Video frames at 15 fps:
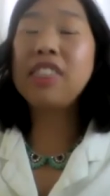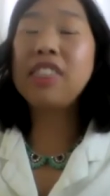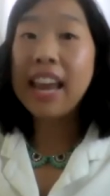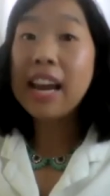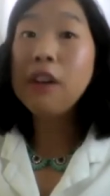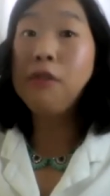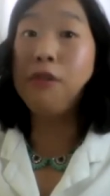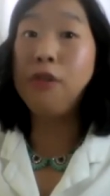
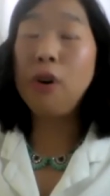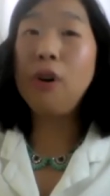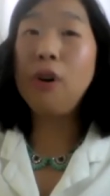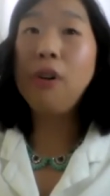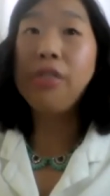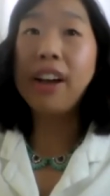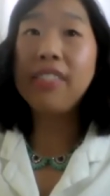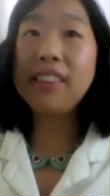
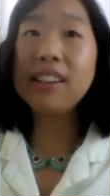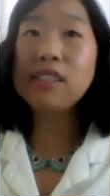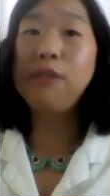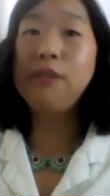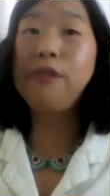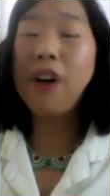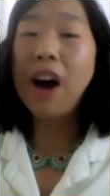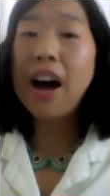thankful that this
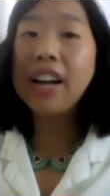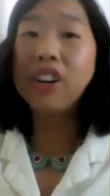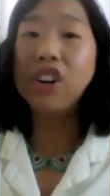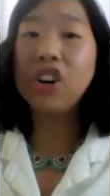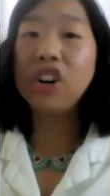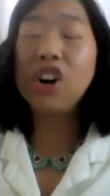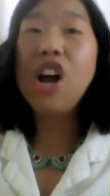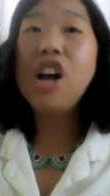
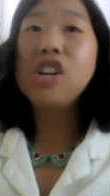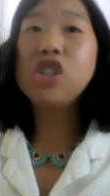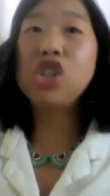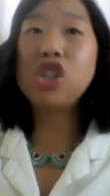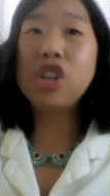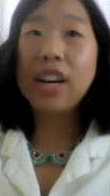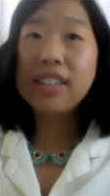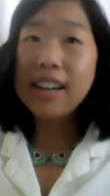fire
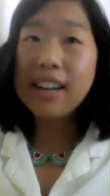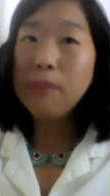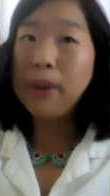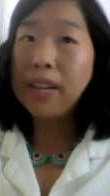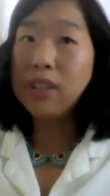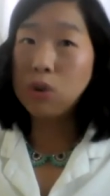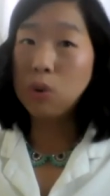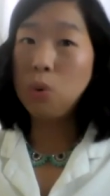shut down
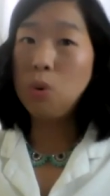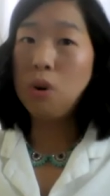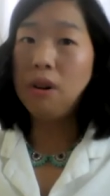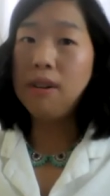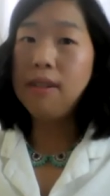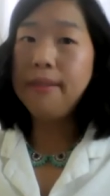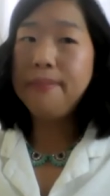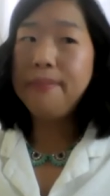my
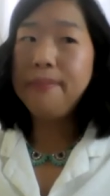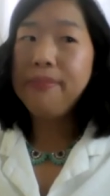school